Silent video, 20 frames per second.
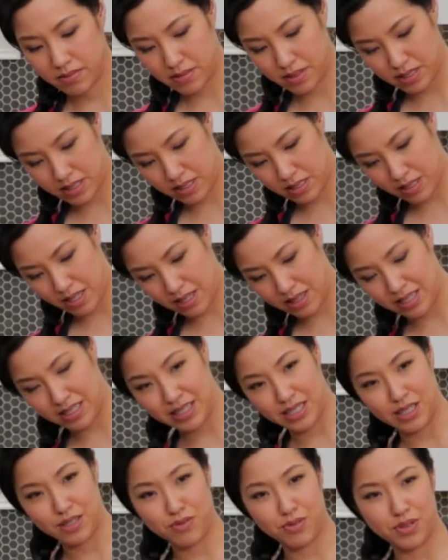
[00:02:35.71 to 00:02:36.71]
This is not the
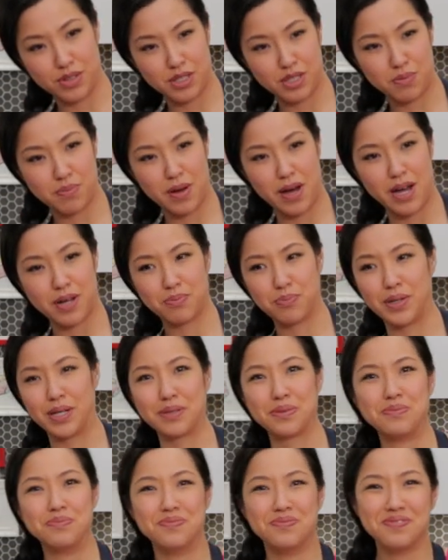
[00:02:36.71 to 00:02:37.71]
lid for this pot,
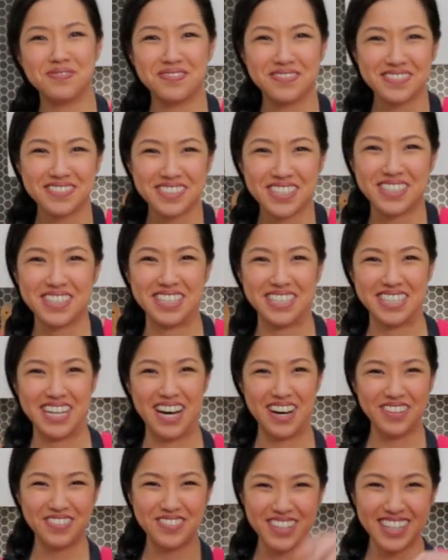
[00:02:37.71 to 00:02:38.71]
but good
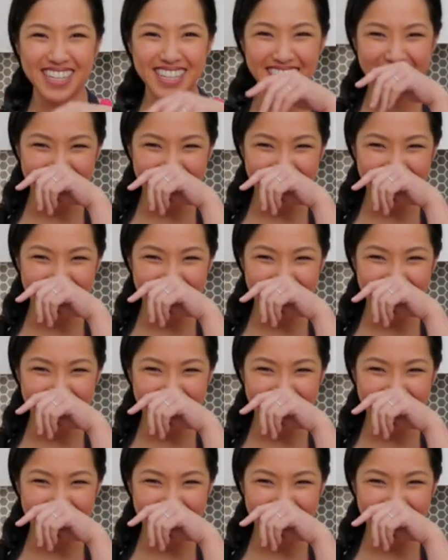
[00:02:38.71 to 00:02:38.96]
enough.